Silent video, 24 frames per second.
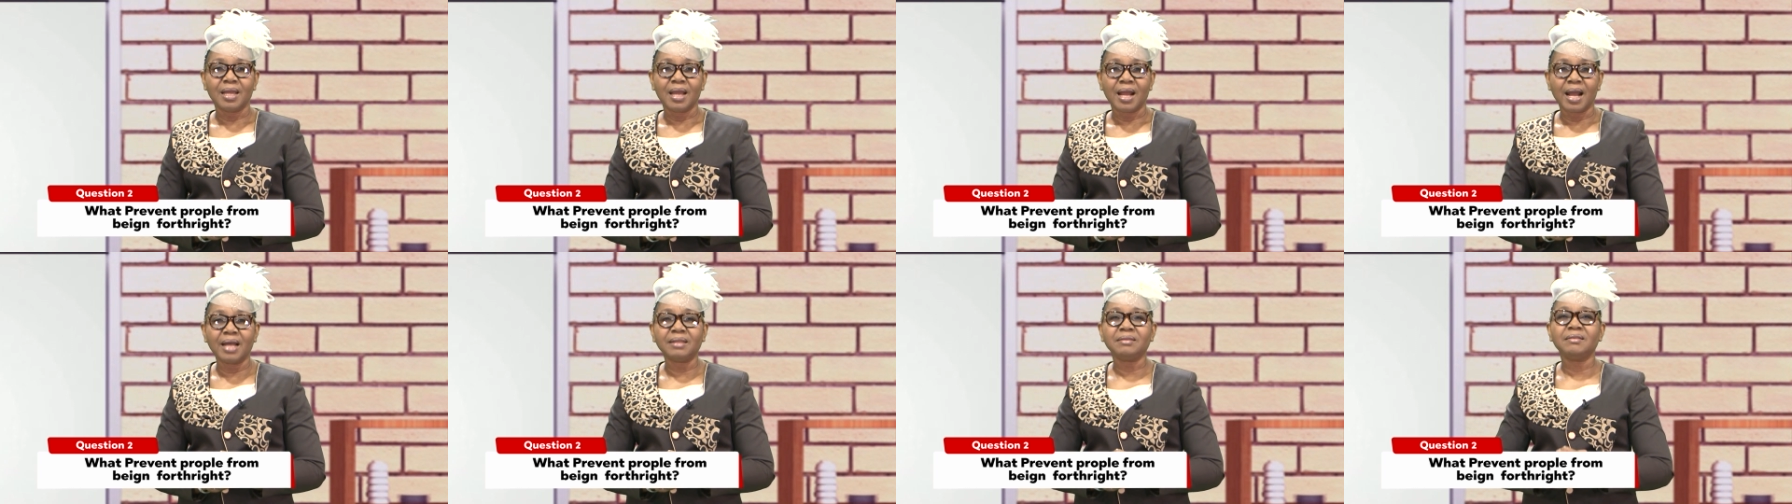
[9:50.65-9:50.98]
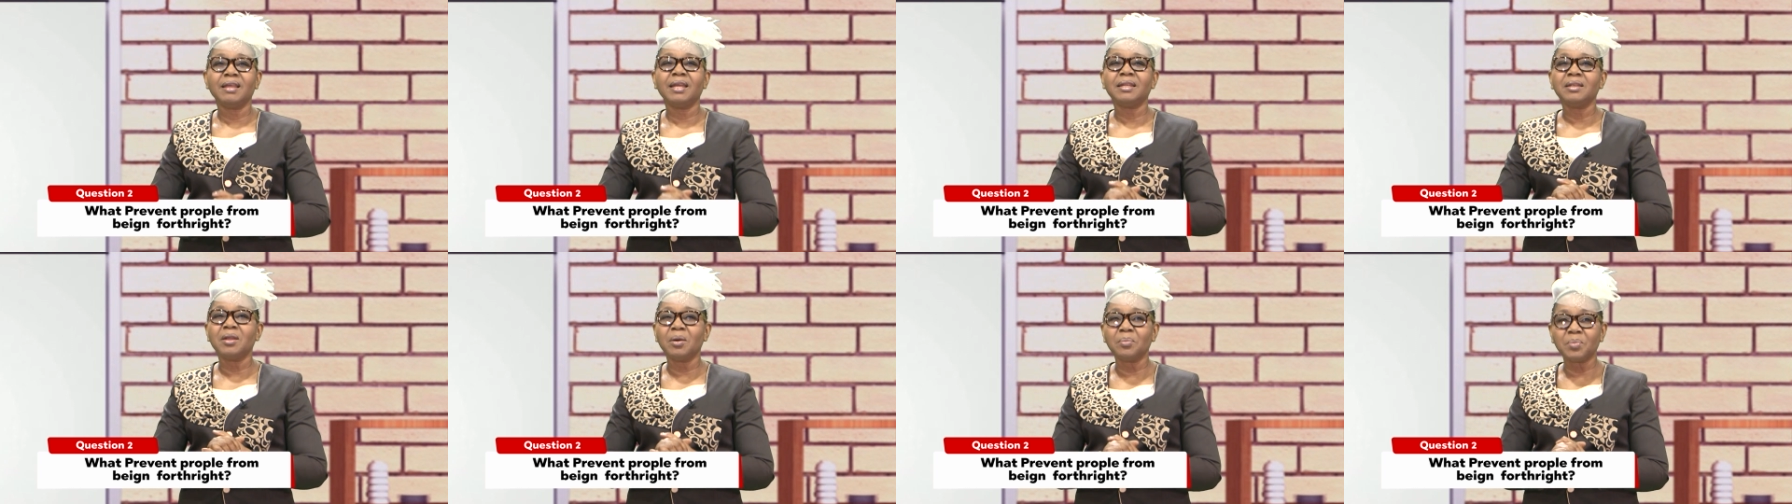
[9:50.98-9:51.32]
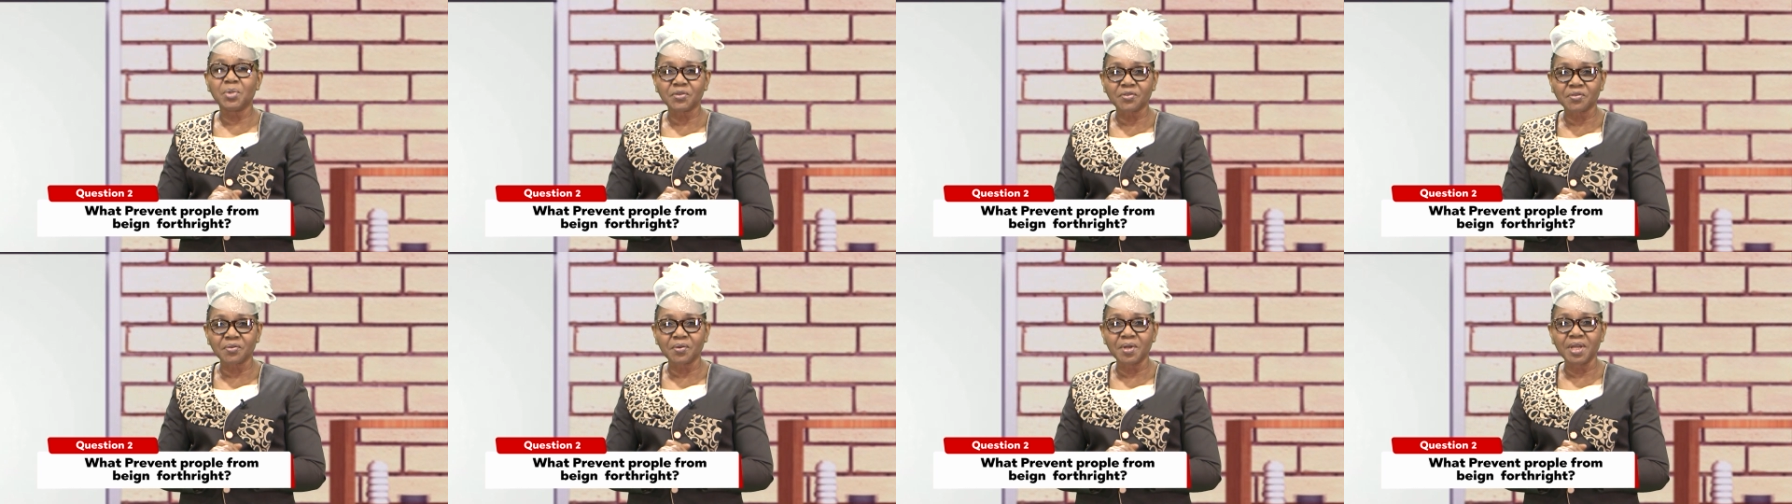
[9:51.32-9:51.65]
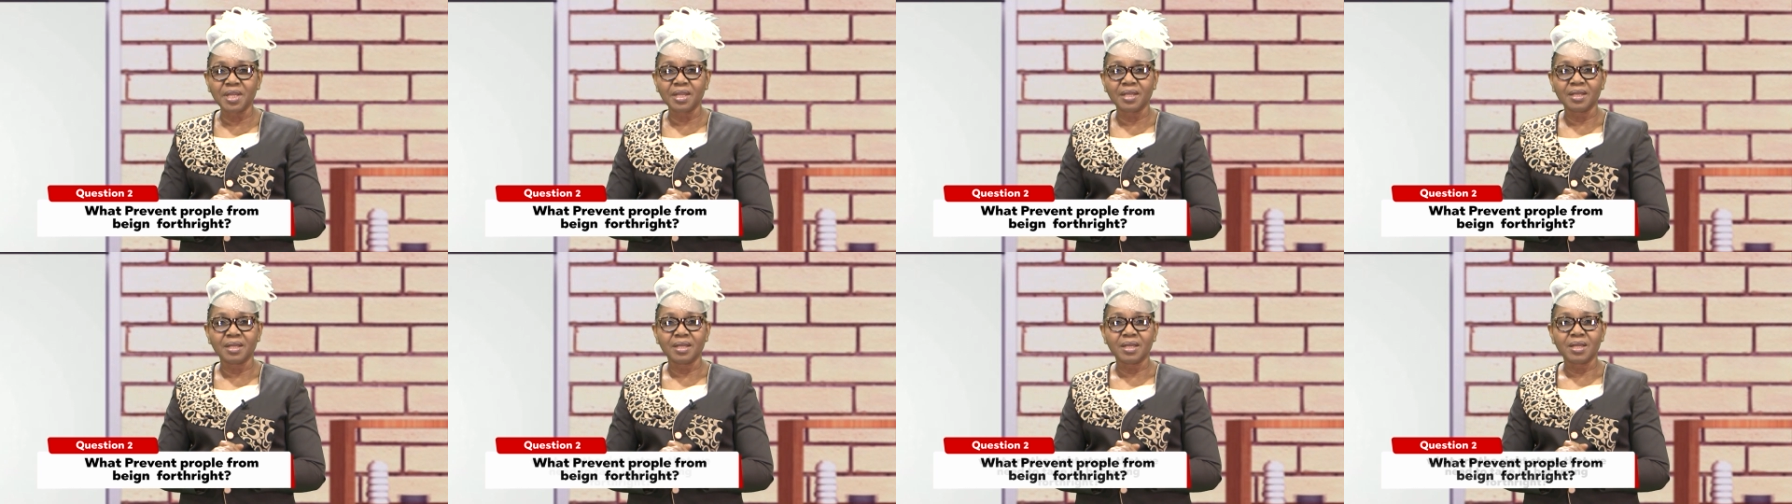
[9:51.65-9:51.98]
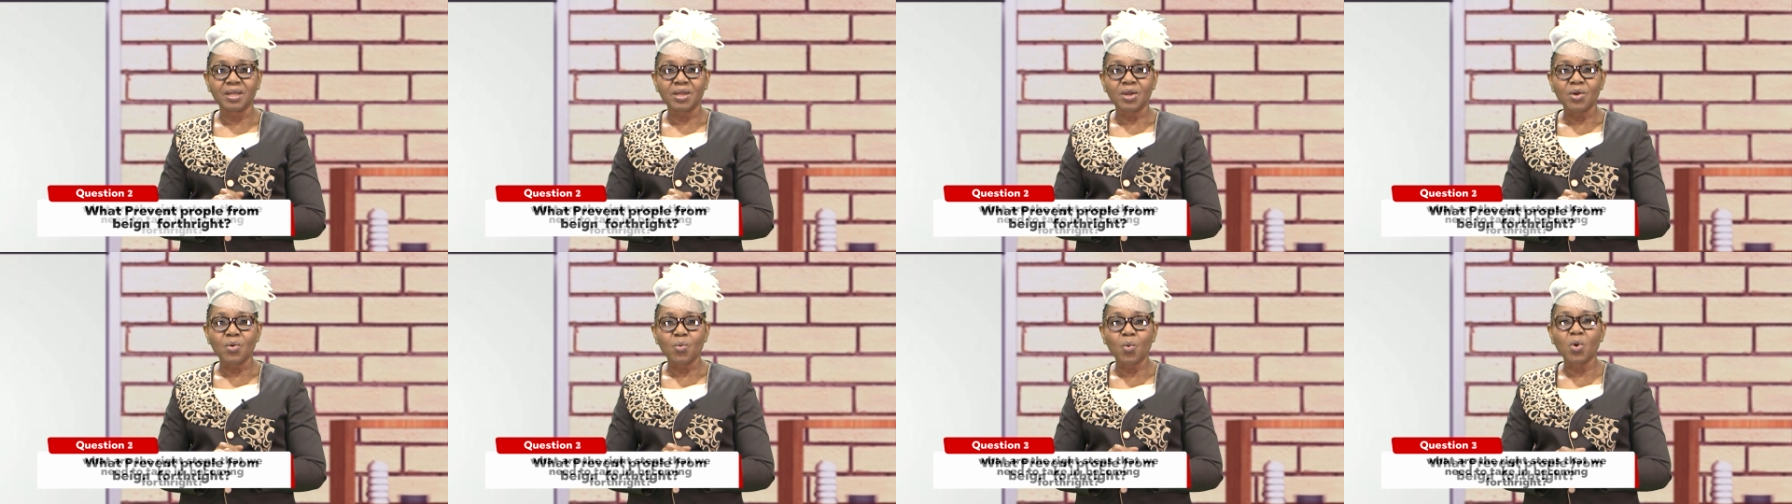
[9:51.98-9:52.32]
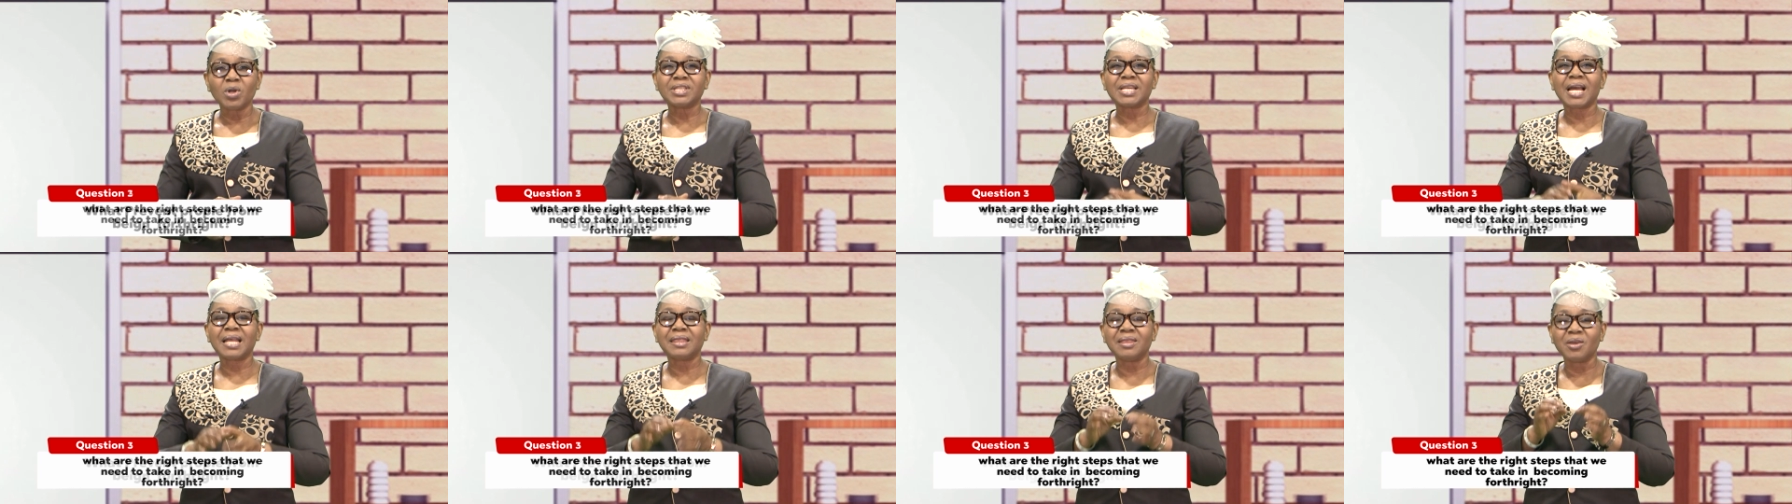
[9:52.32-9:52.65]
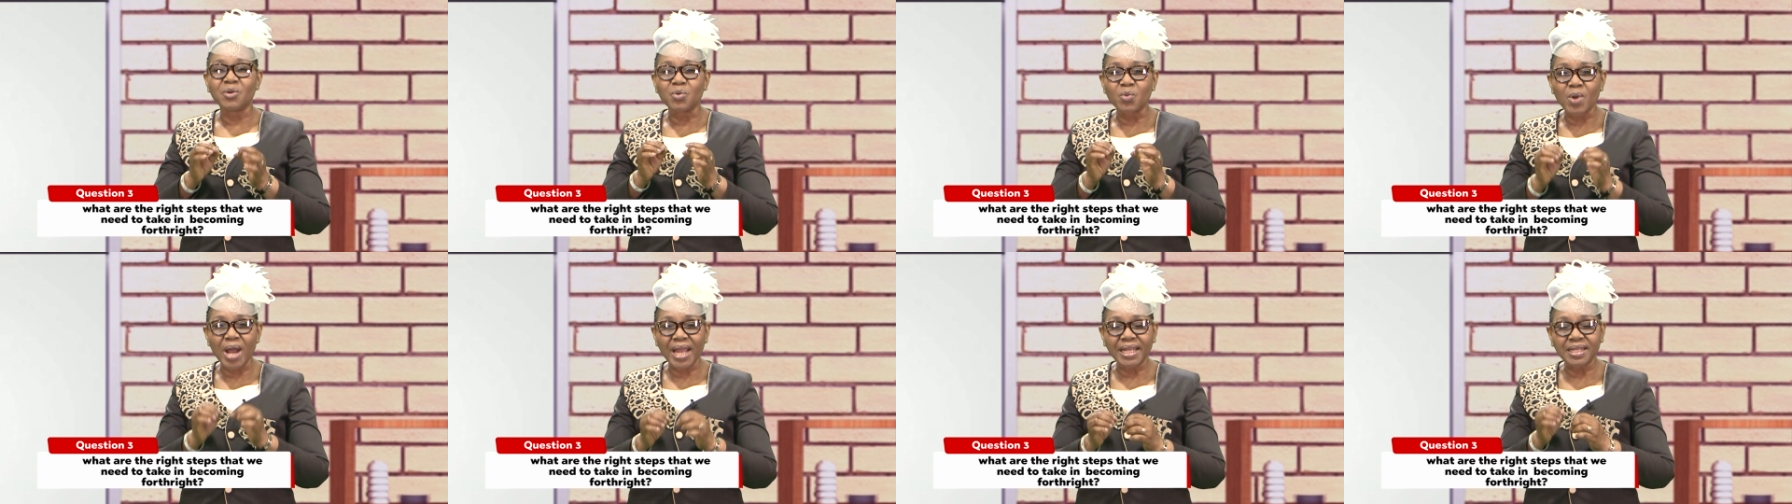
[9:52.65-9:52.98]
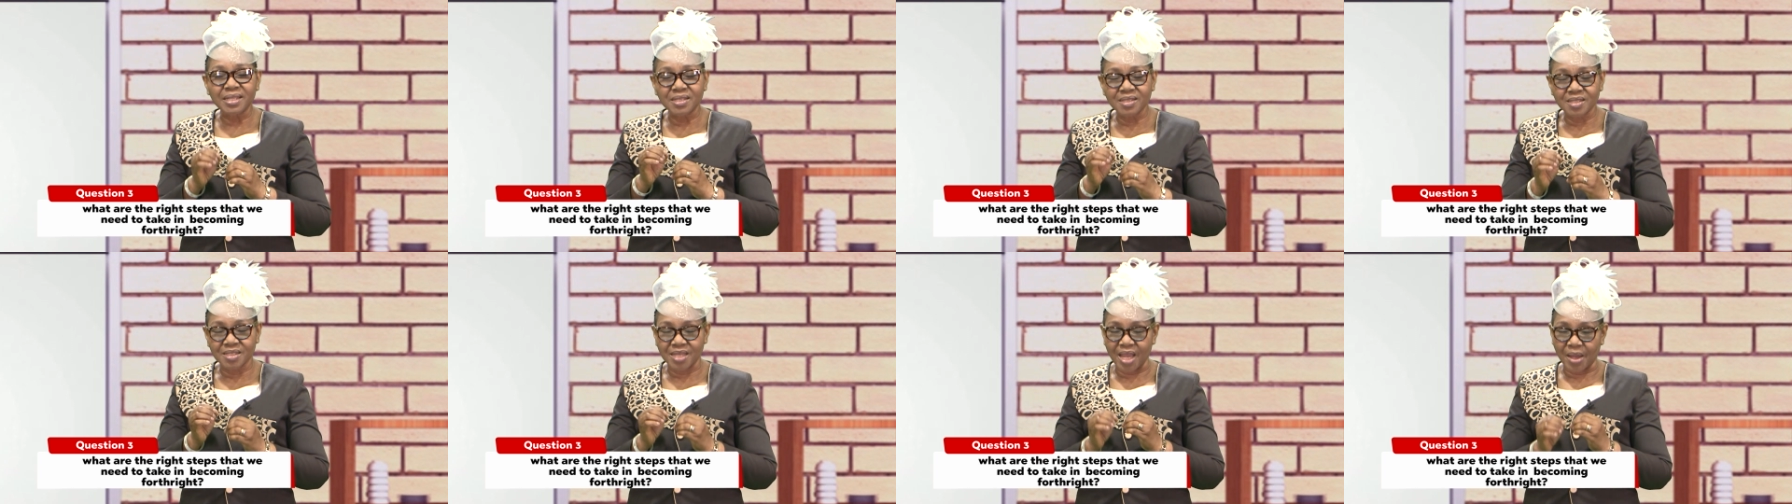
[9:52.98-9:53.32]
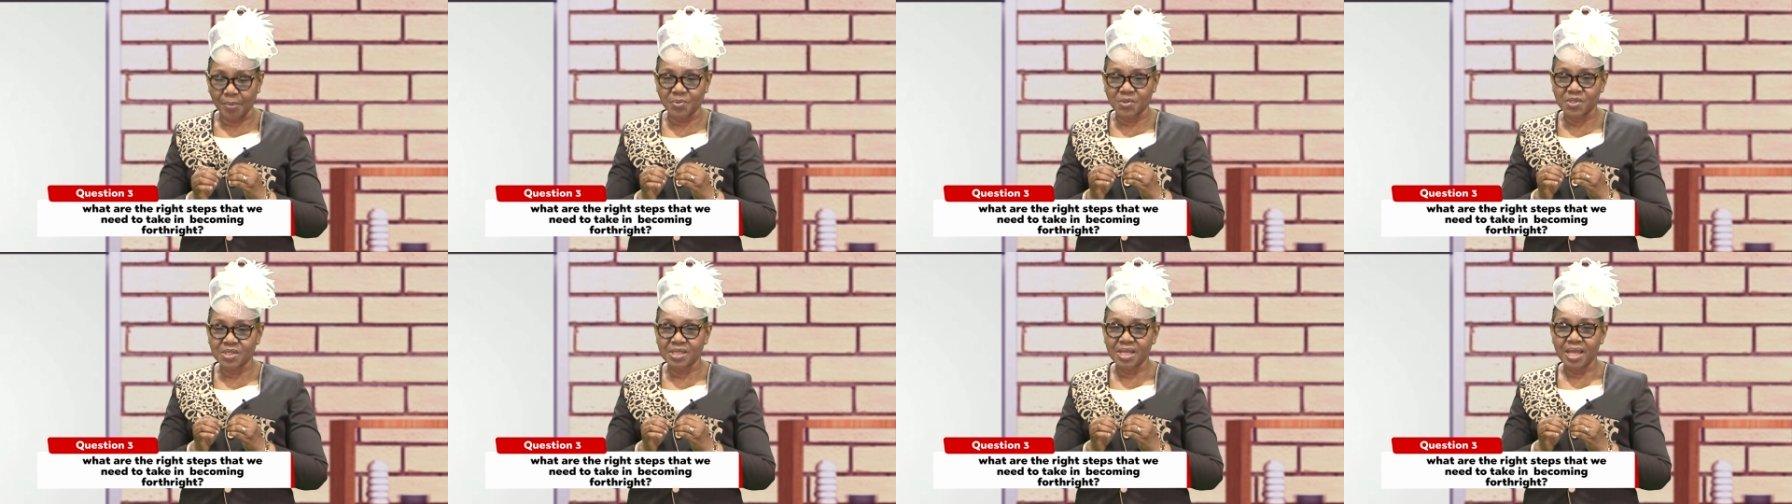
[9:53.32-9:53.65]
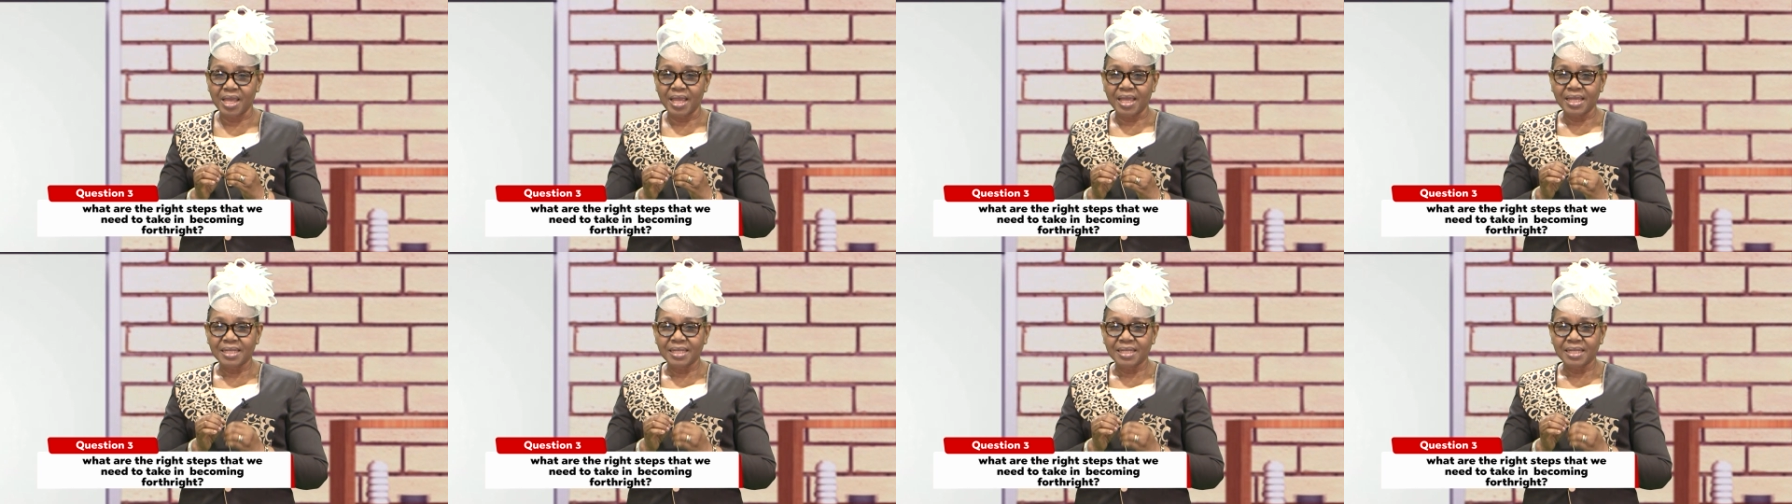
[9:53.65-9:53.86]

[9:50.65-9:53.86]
And then number three, what are the right steps